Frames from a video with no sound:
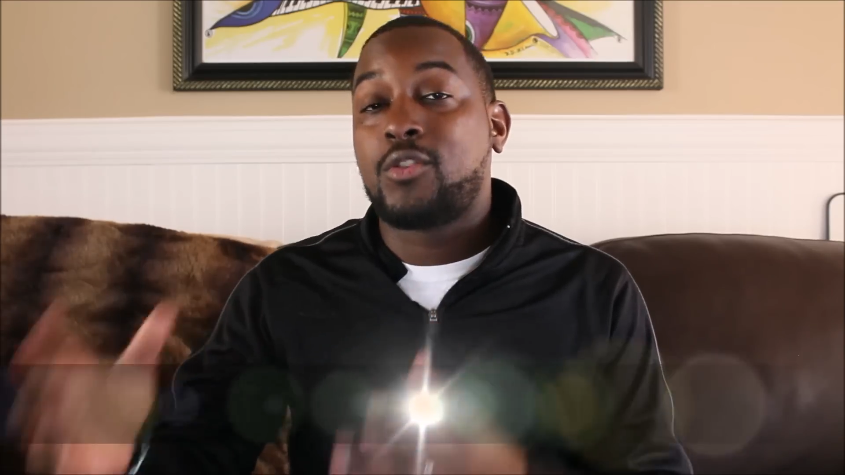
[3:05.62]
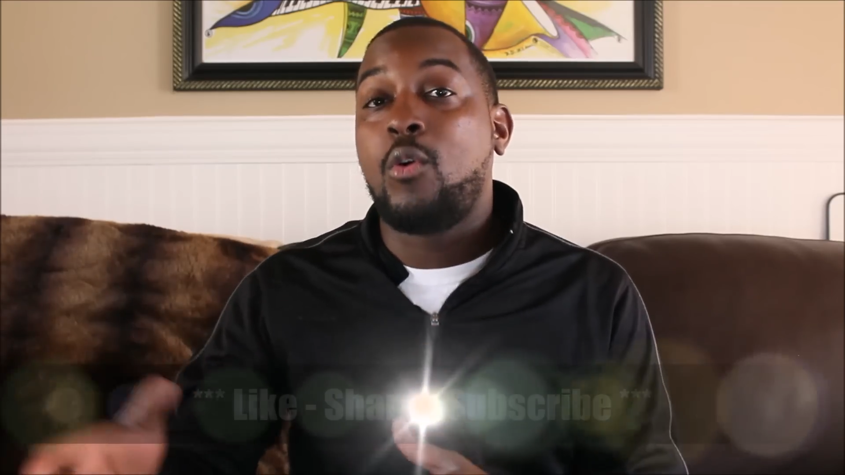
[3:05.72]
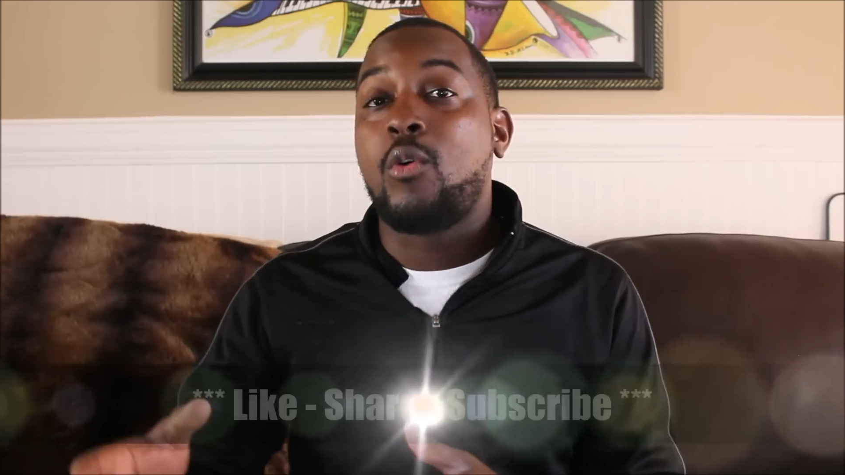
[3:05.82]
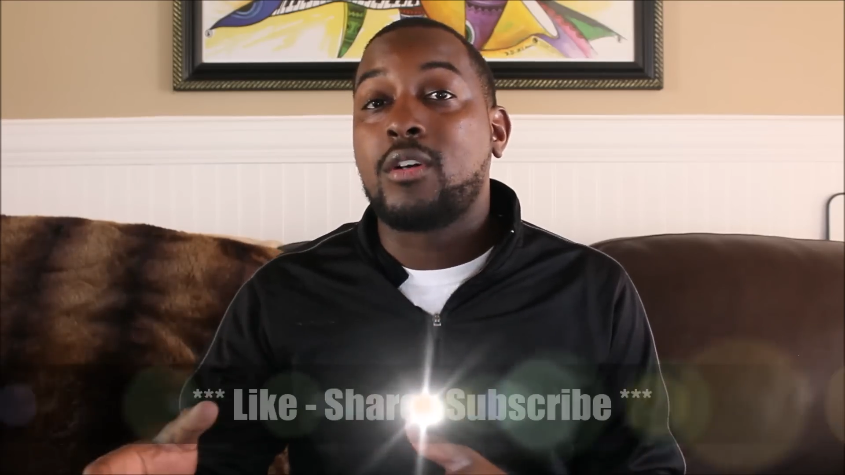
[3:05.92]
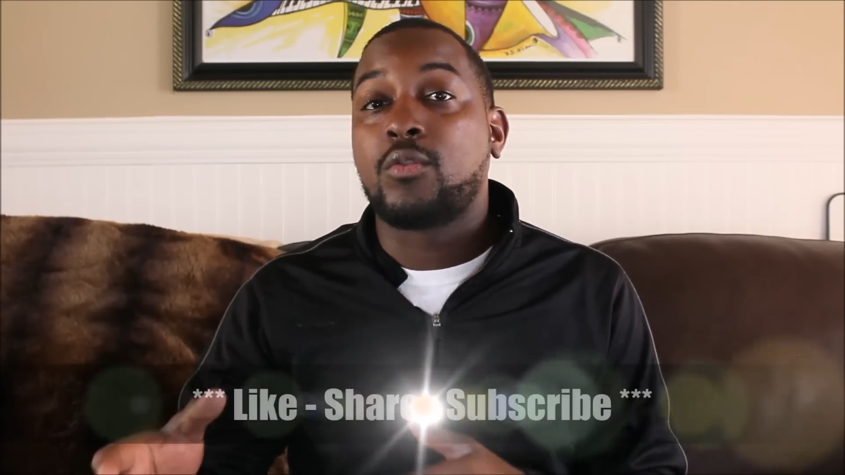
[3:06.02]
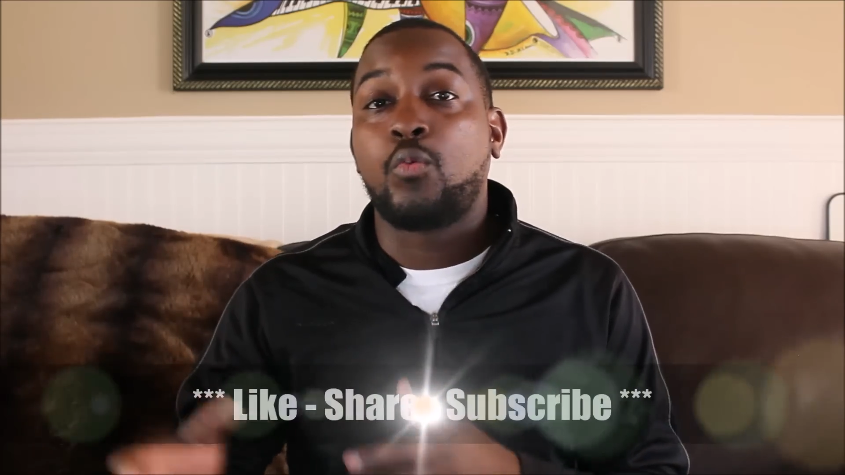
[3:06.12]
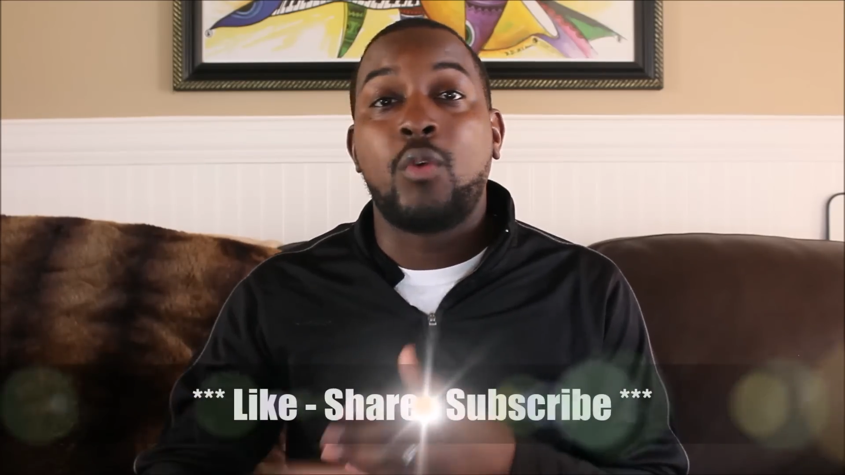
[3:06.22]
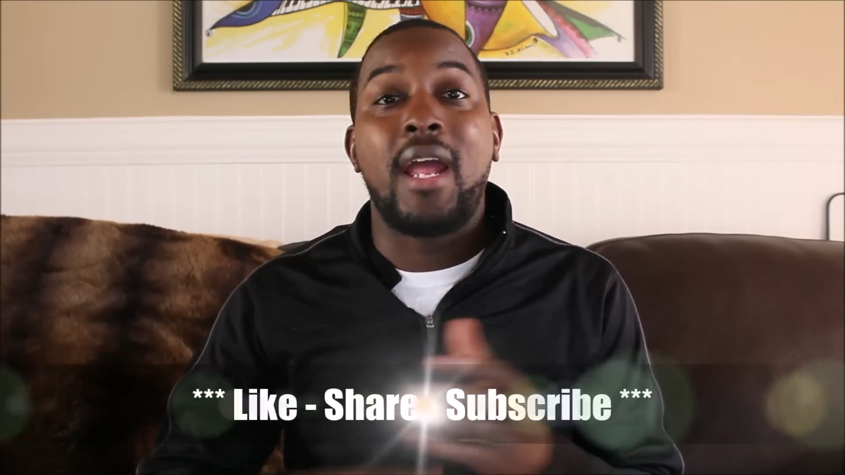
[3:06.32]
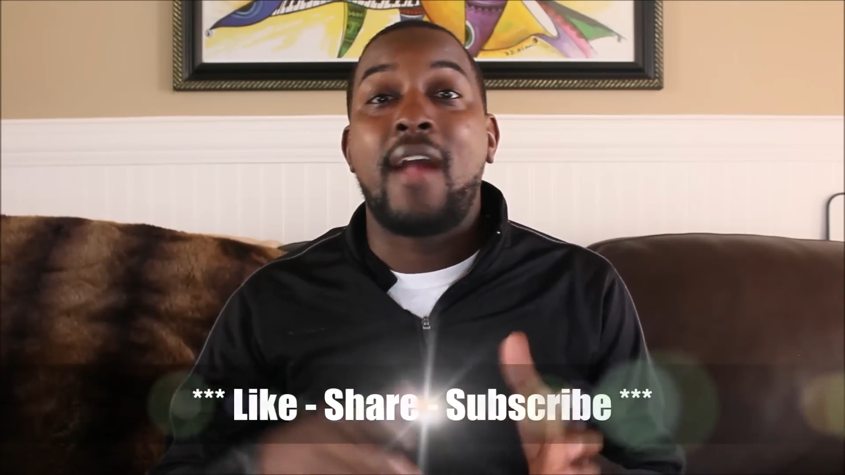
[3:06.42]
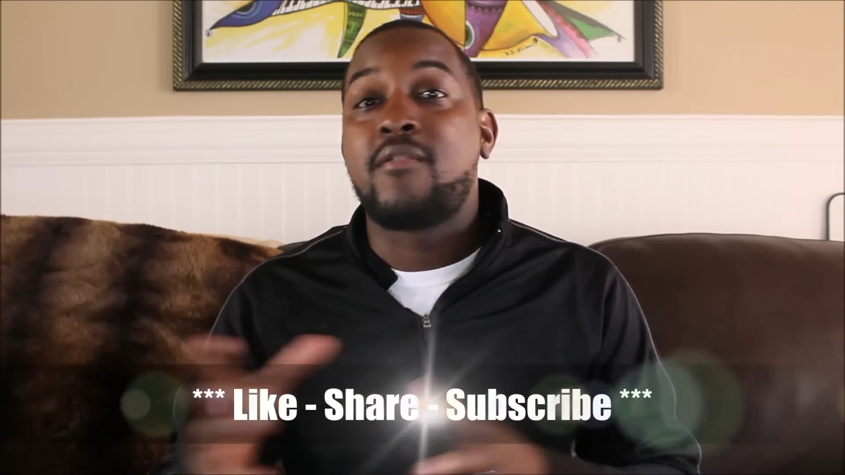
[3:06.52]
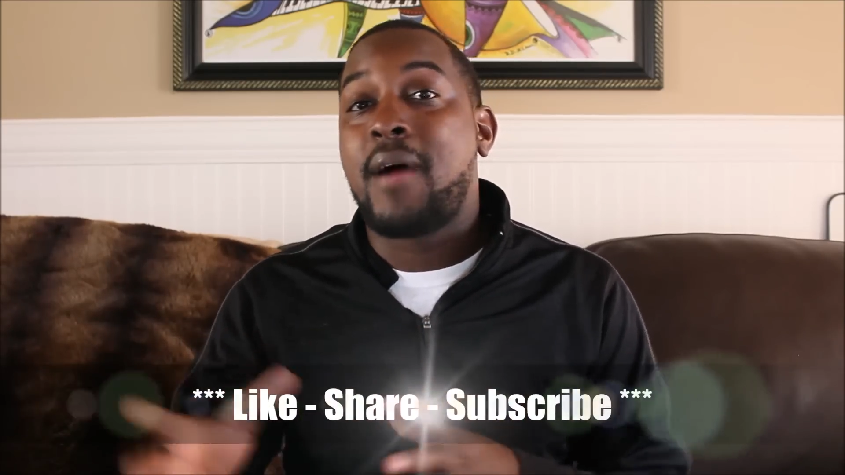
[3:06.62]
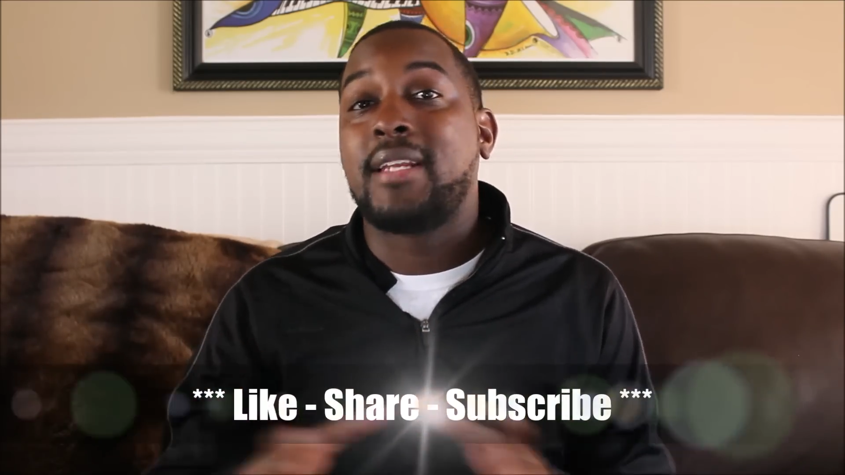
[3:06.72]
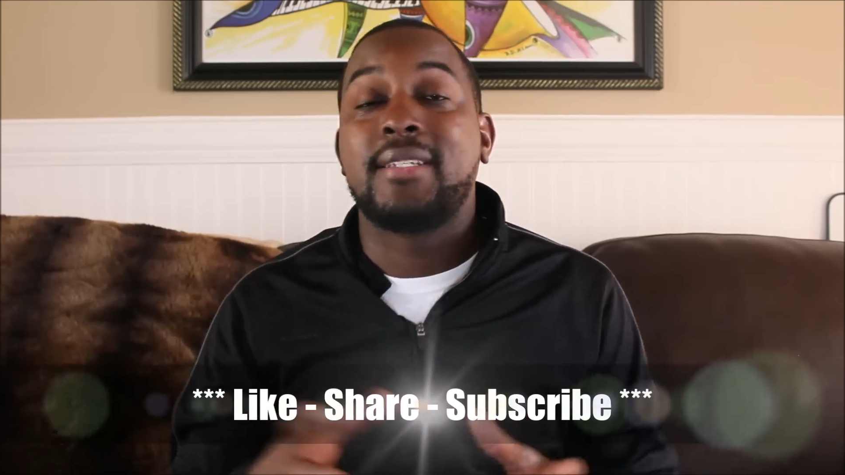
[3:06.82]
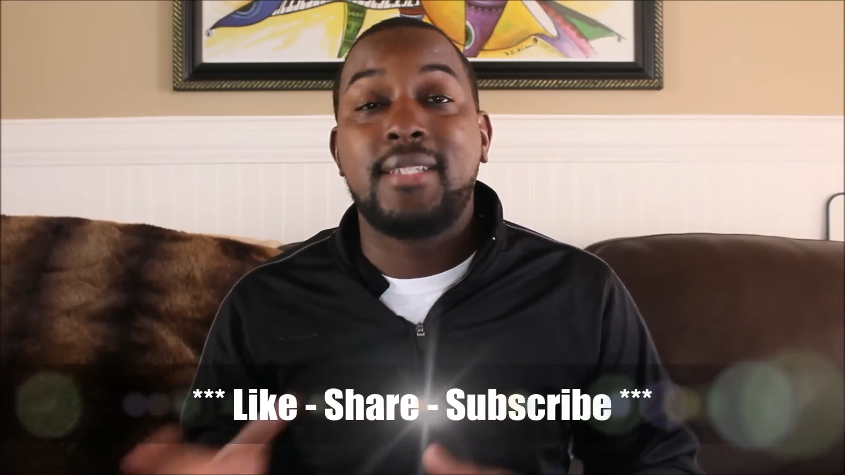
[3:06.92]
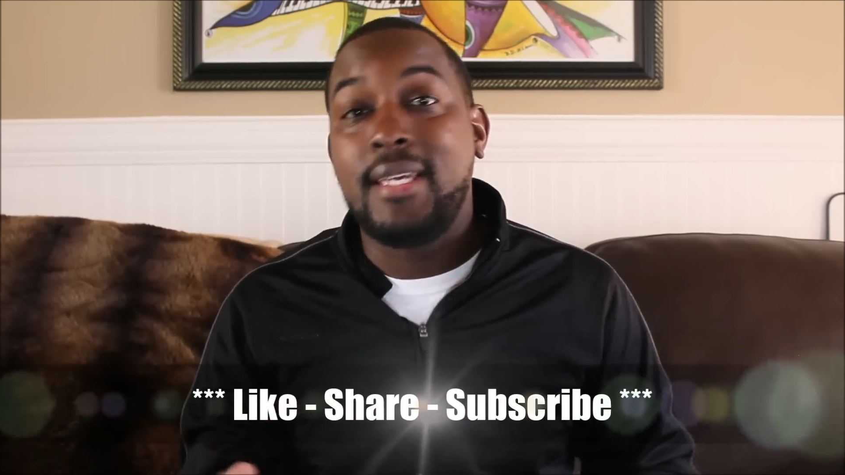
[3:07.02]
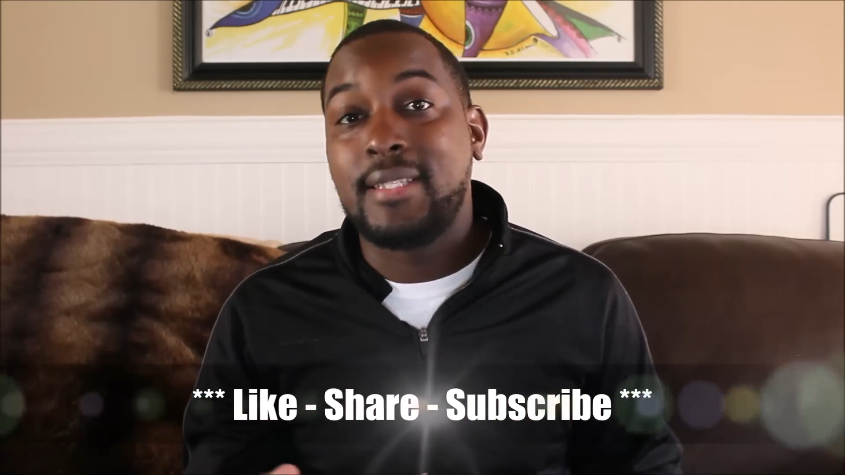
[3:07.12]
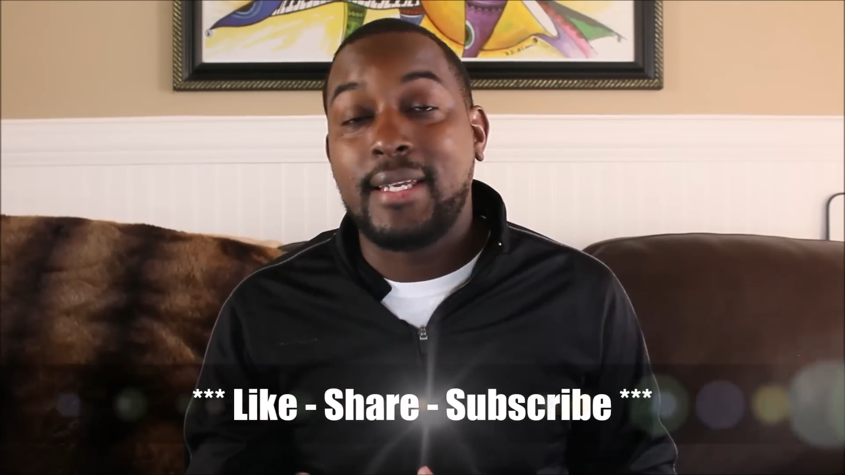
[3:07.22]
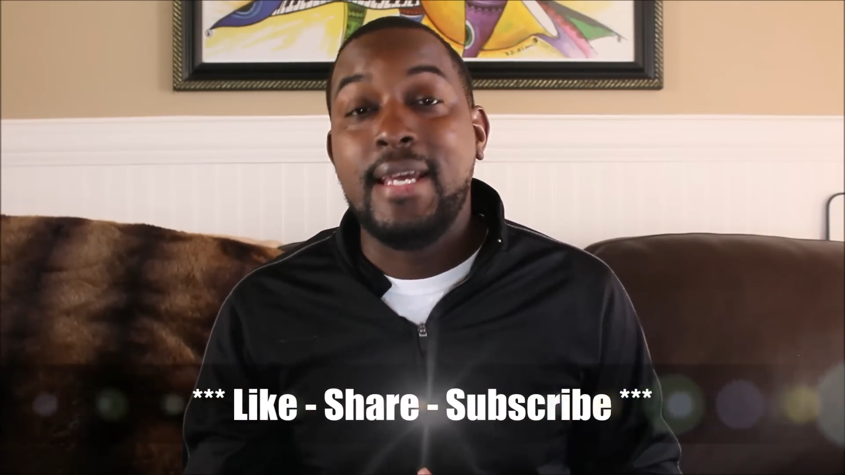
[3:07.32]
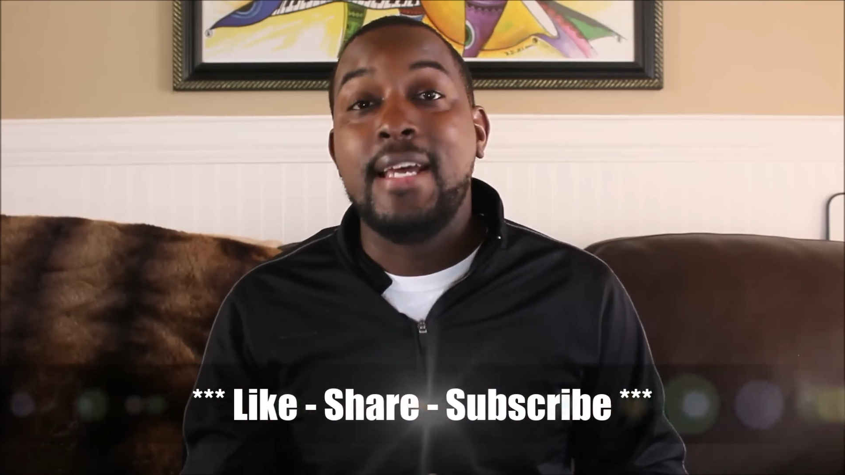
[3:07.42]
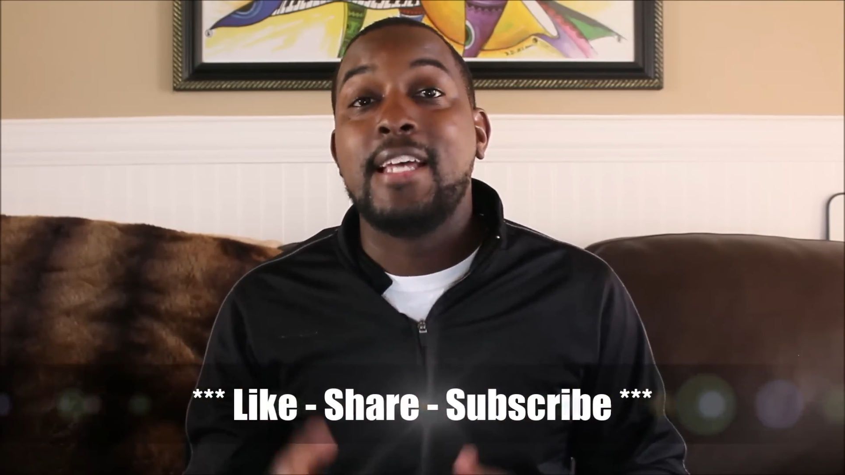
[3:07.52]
scores when everybody sees it.